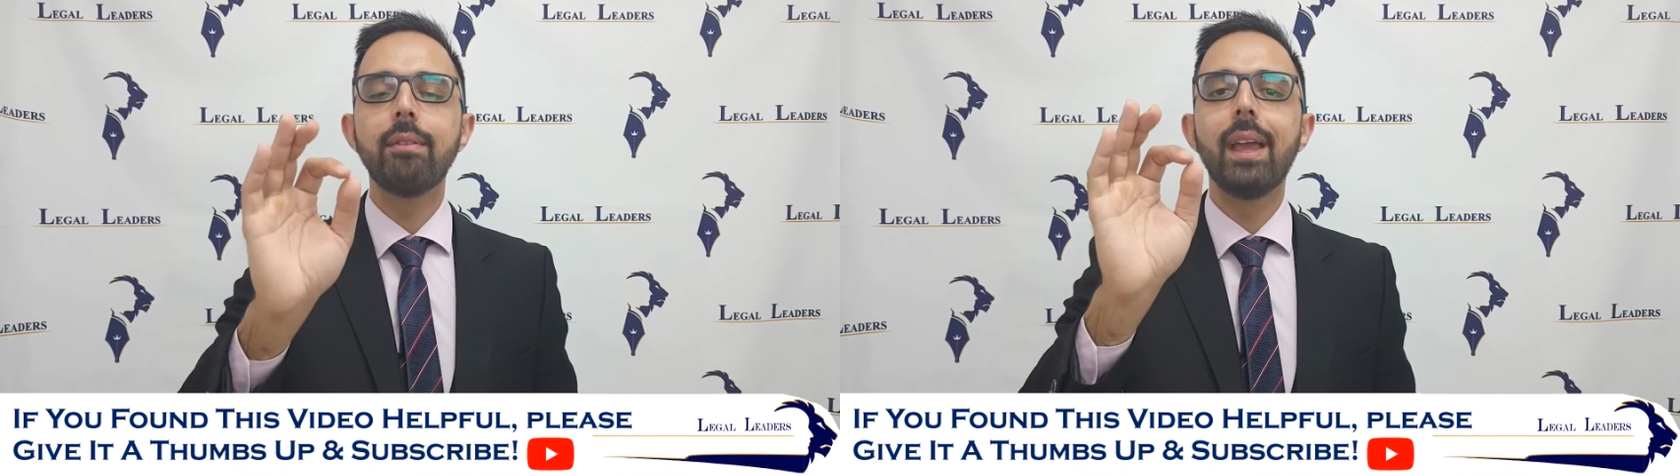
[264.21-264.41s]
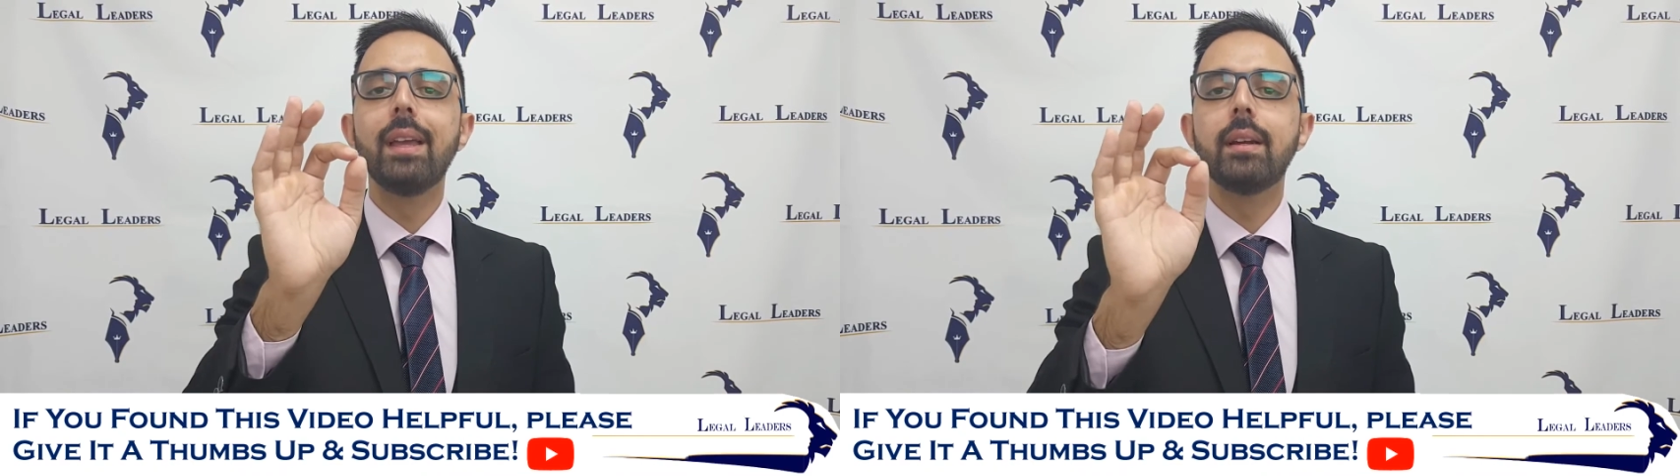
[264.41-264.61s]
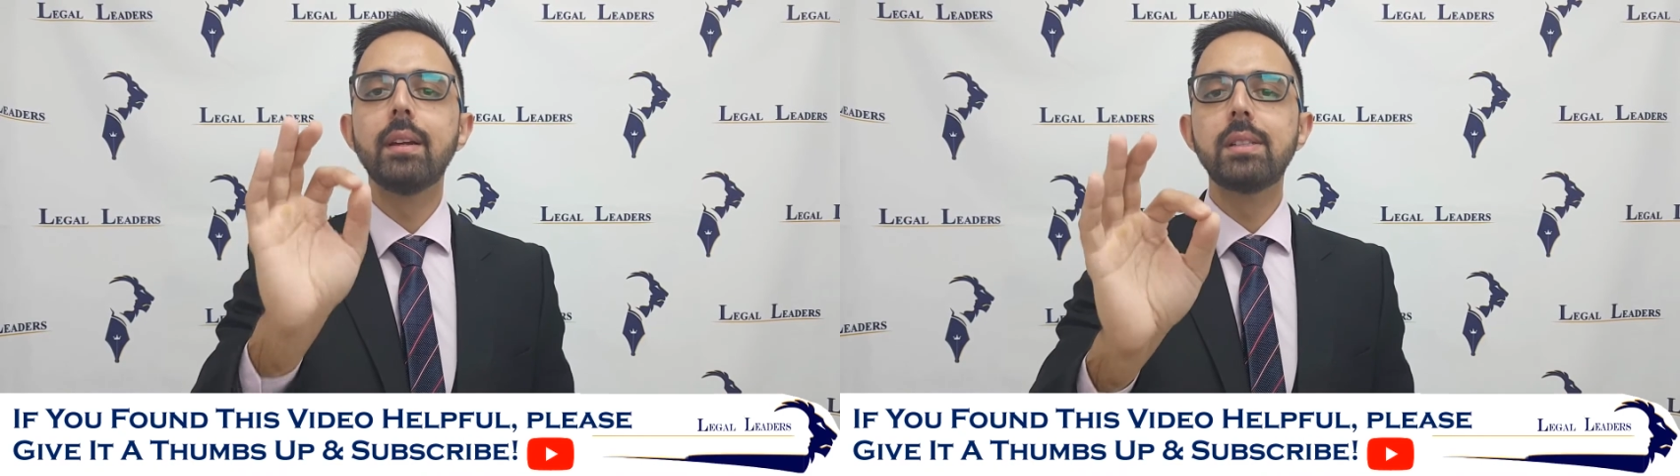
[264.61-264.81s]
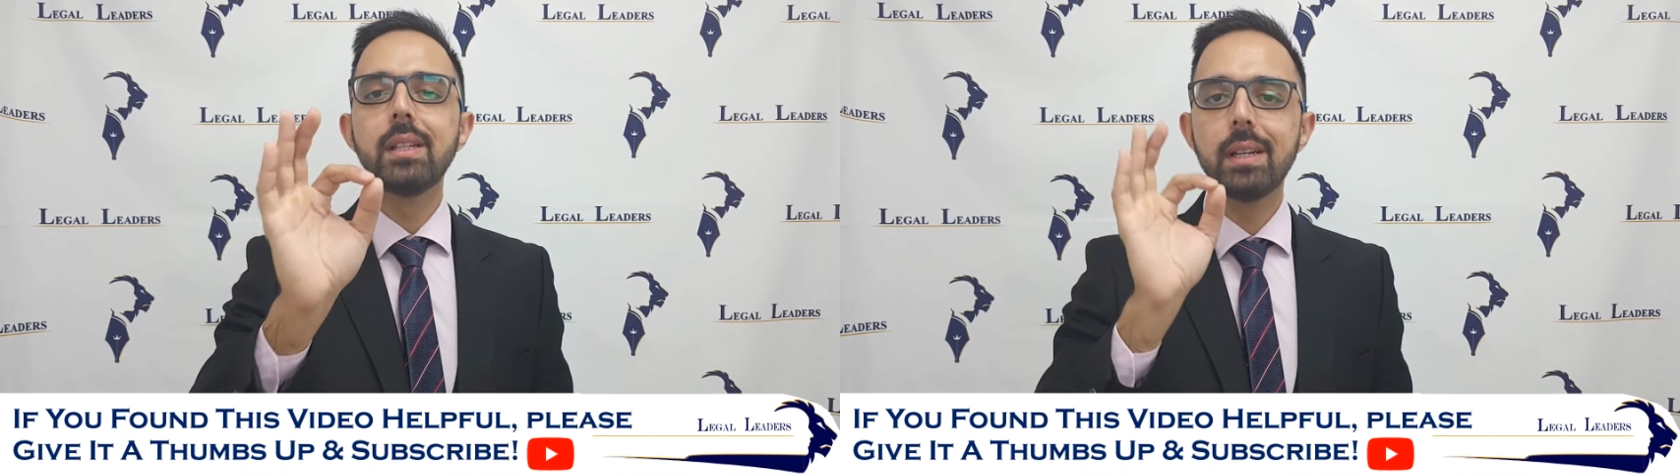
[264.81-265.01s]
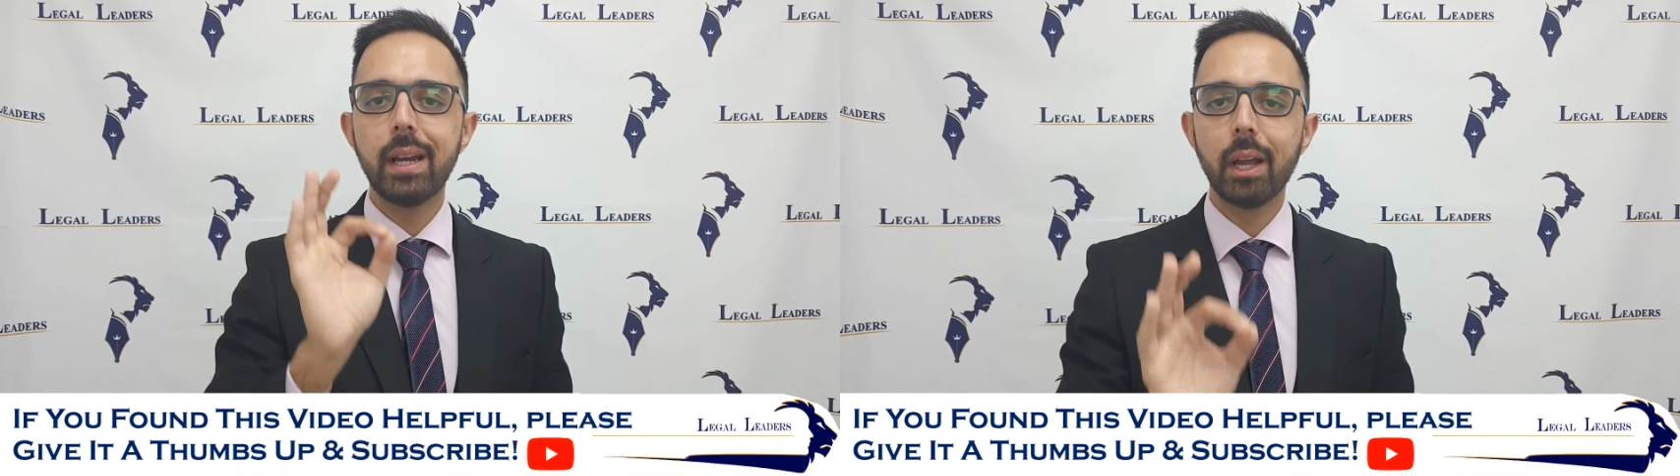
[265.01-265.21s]
a
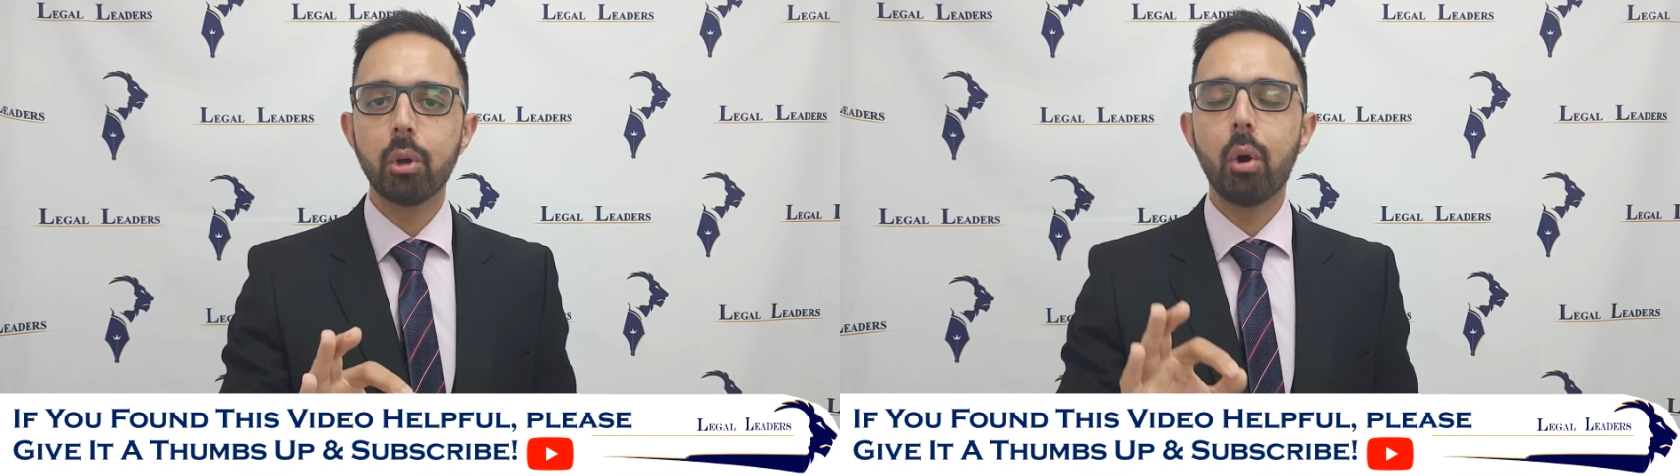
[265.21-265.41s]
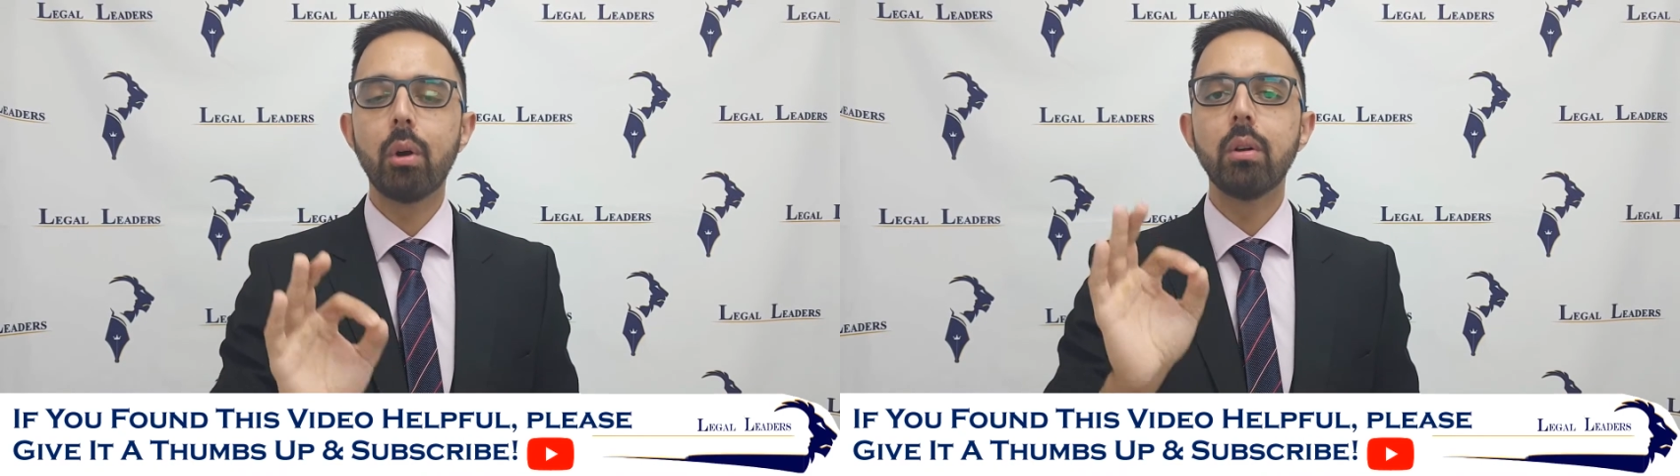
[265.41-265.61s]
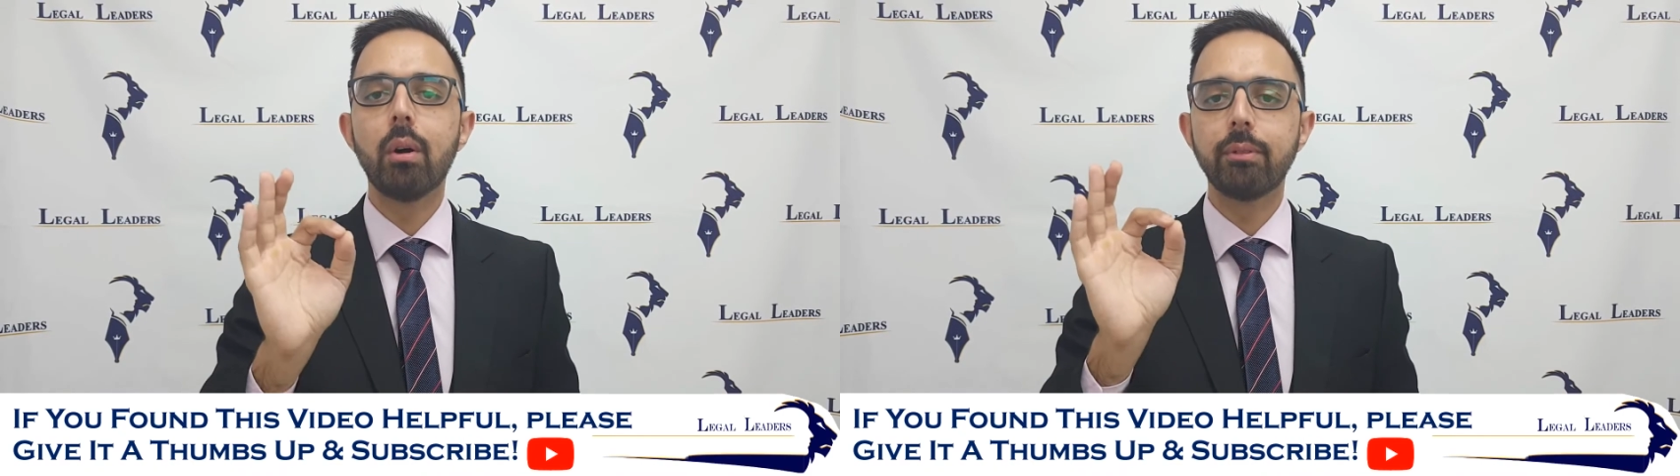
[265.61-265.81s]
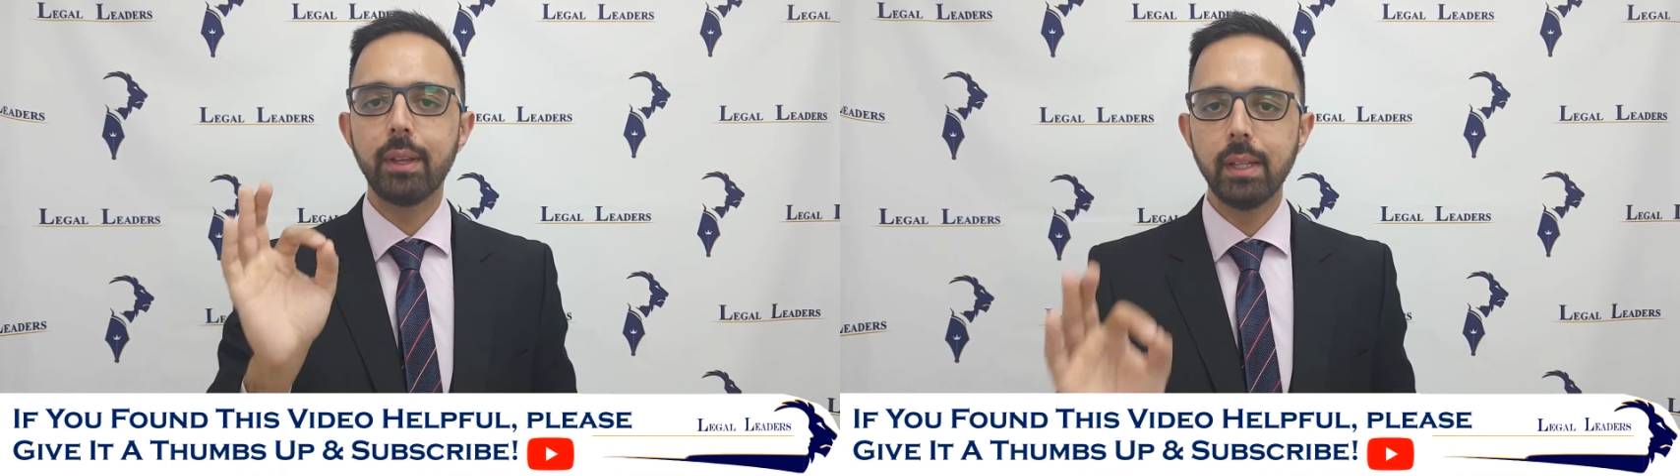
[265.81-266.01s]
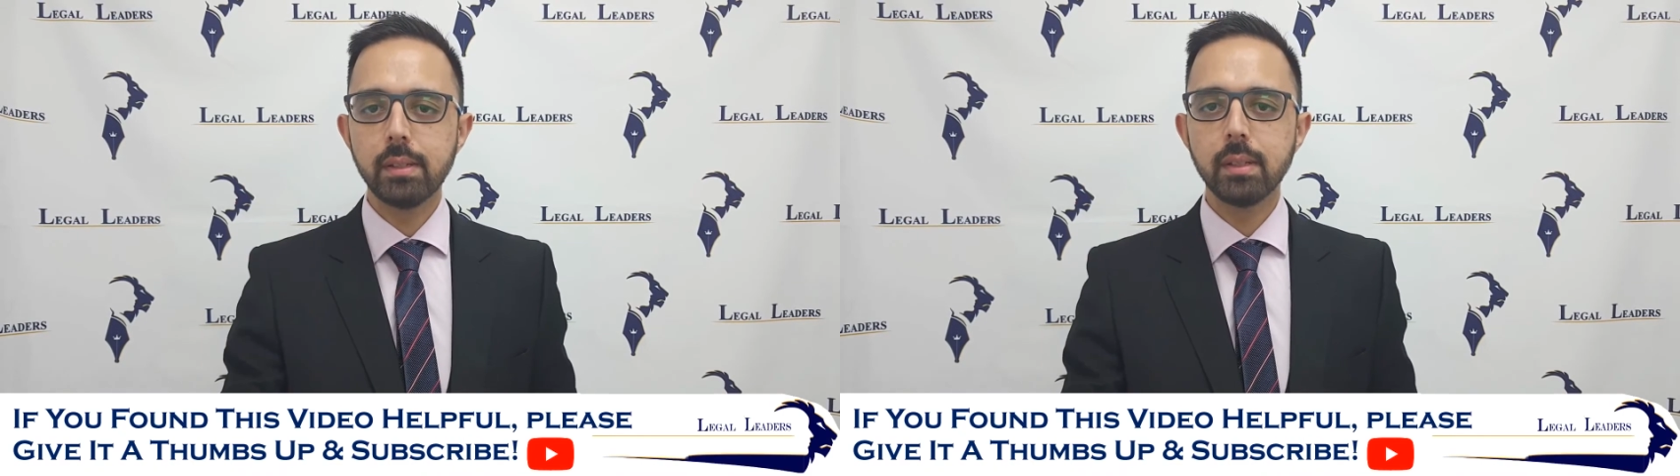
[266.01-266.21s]
written record of
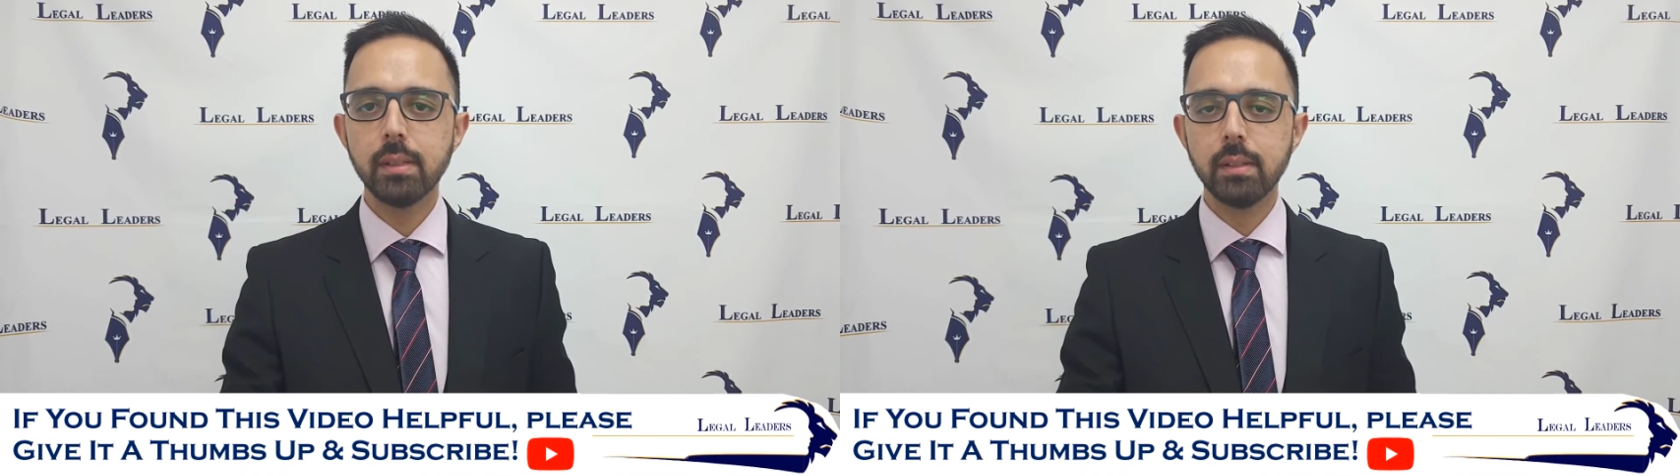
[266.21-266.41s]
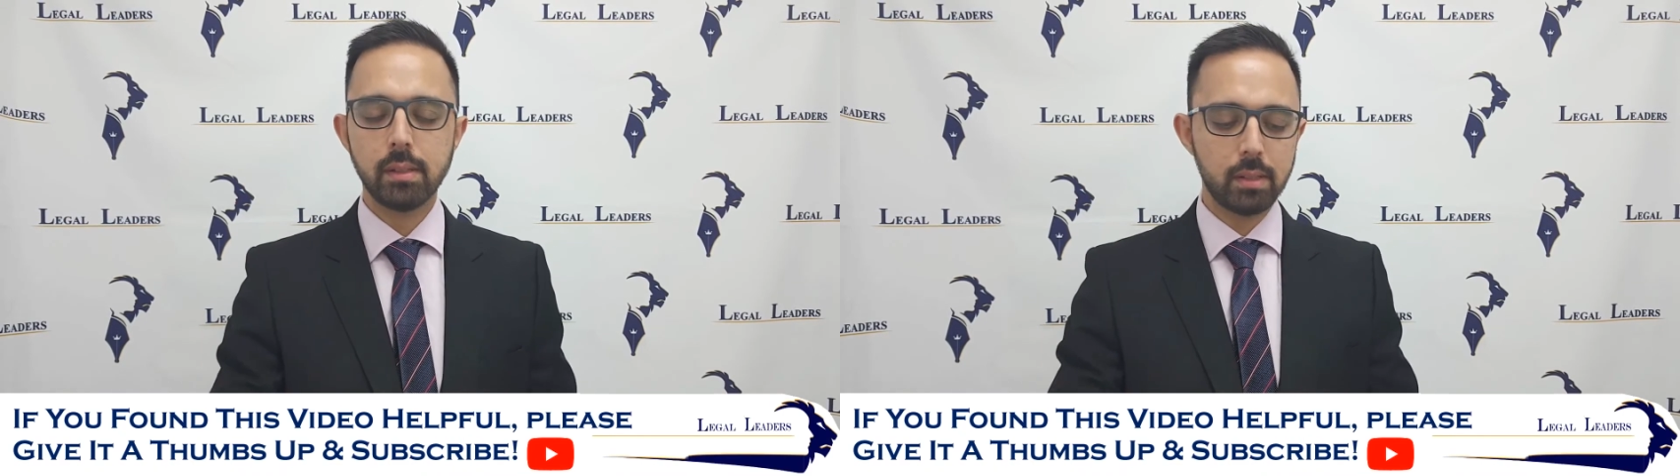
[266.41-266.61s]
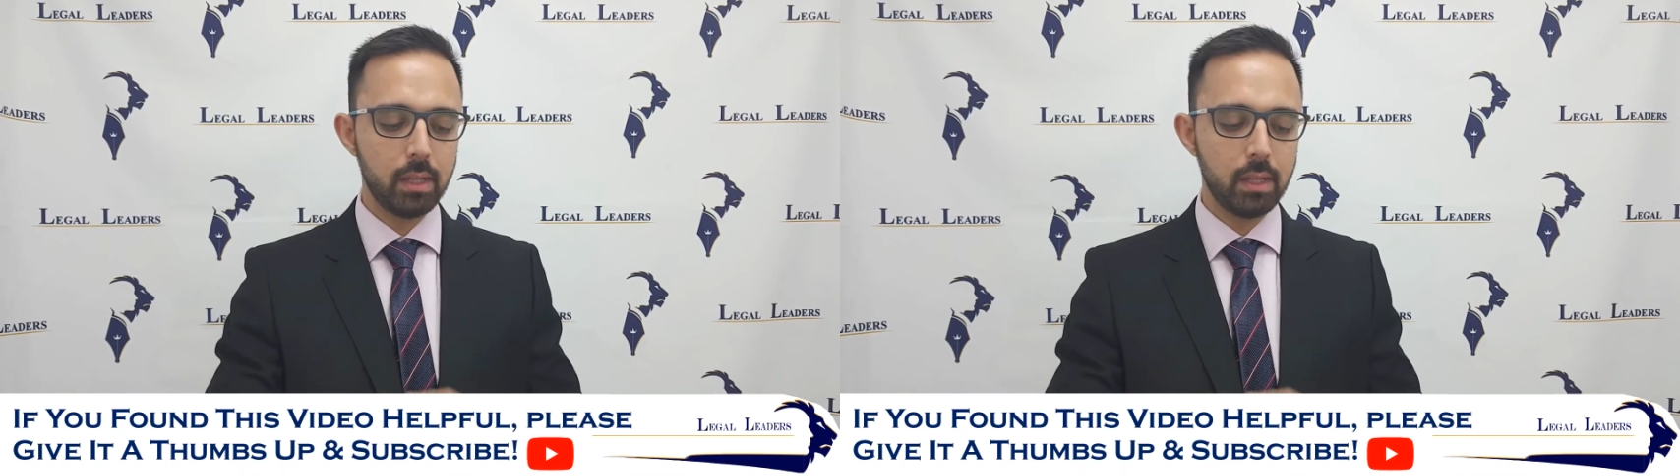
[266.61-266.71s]
incidents,